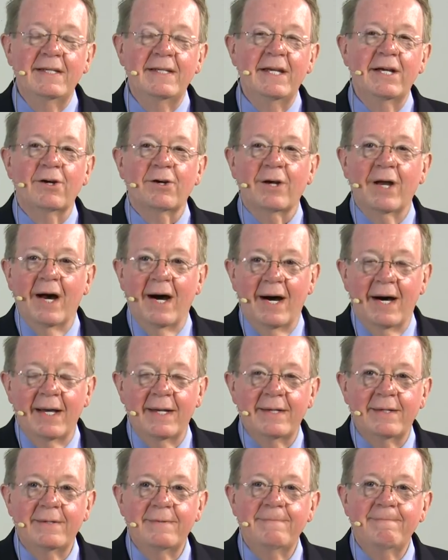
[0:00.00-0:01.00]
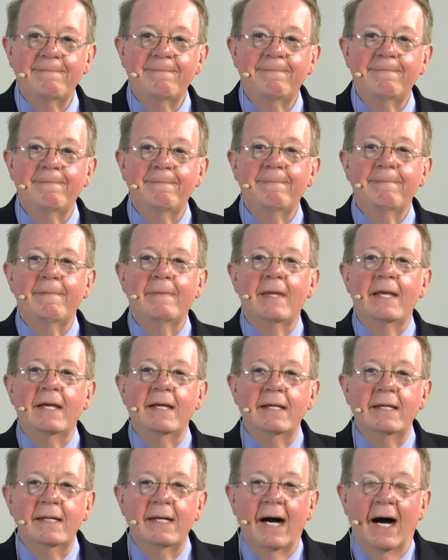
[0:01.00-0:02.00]
Dear God,
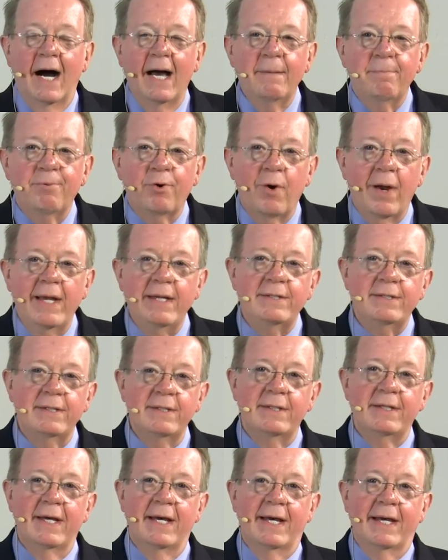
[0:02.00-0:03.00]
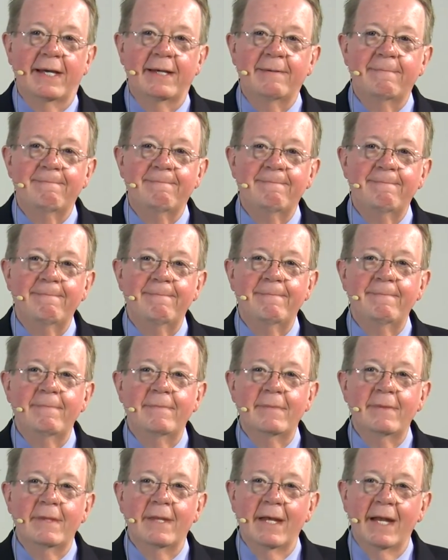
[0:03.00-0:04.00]
I pray today
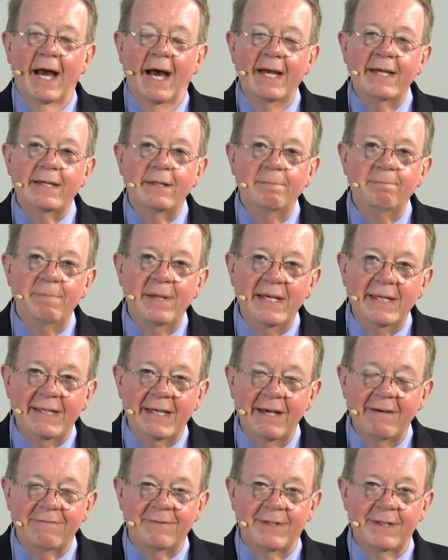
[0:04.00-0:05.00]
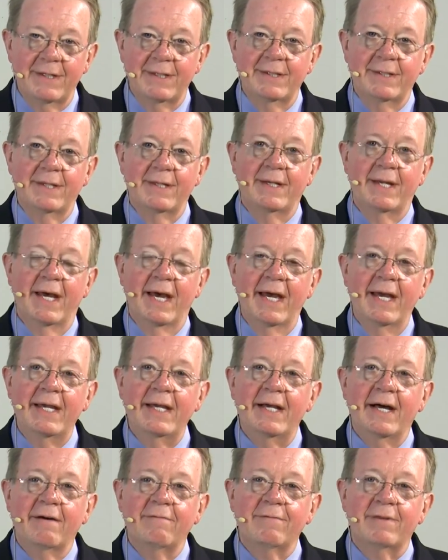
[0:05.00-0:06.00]
that I can be gifted
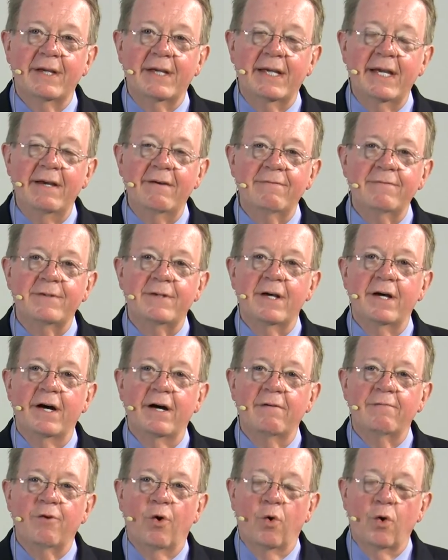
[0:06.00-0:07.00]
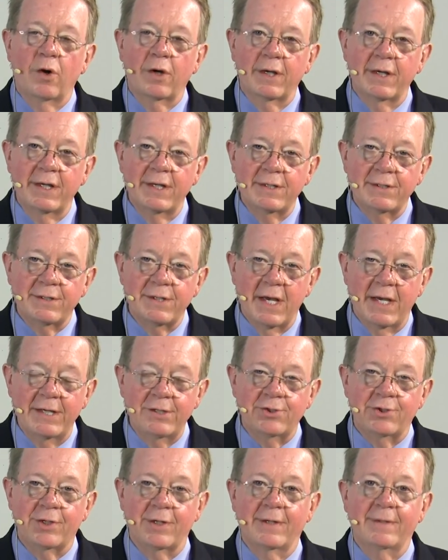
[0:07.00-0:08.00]
today of the gift of
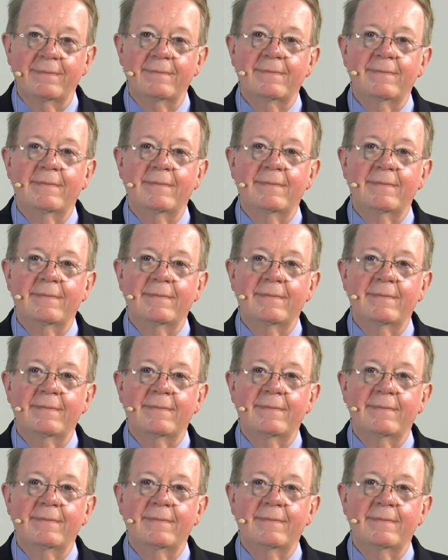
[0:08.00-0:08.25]
organization.